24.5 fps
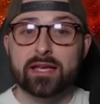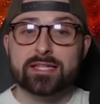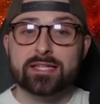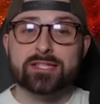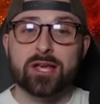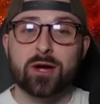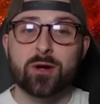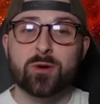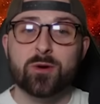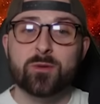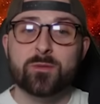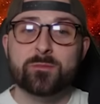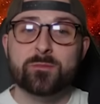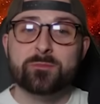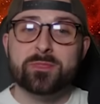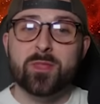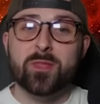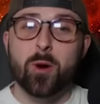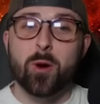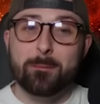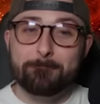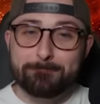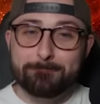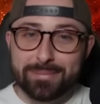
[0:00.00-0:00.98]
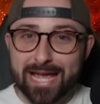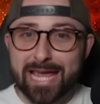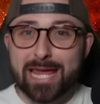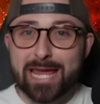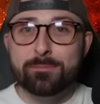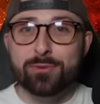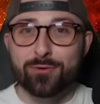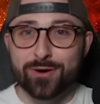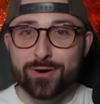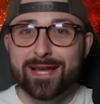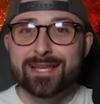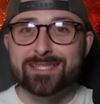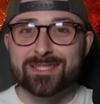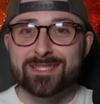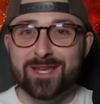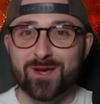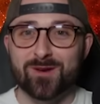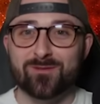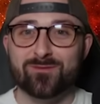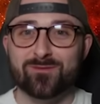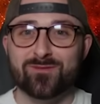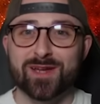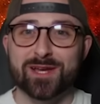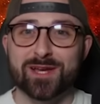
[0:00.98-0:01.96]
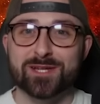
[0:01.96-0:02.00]
So, on paper, it is a
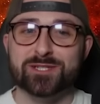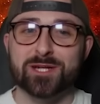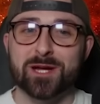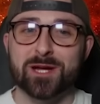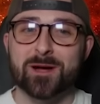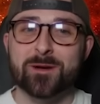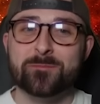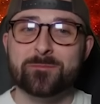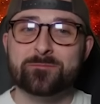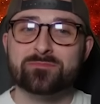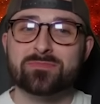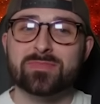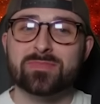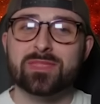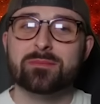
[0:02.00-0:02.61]
good fixture,